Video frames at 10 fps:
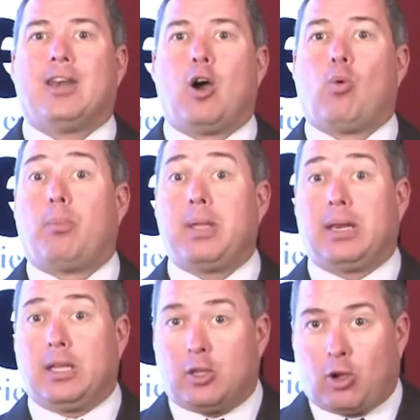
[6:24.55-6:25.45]
know will be
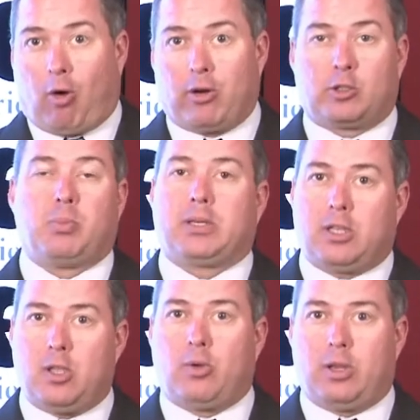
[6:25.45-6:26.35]
an encouragement
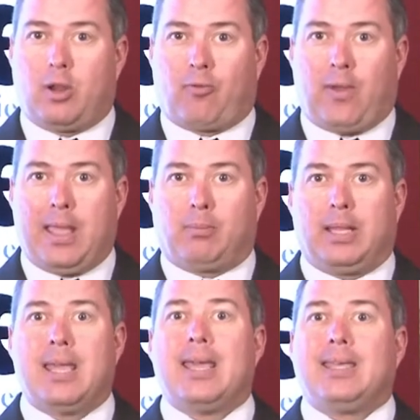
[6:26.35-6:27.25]
to you and to your
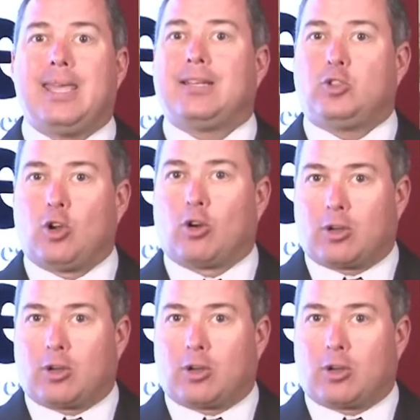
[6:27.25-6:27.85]
family. Get your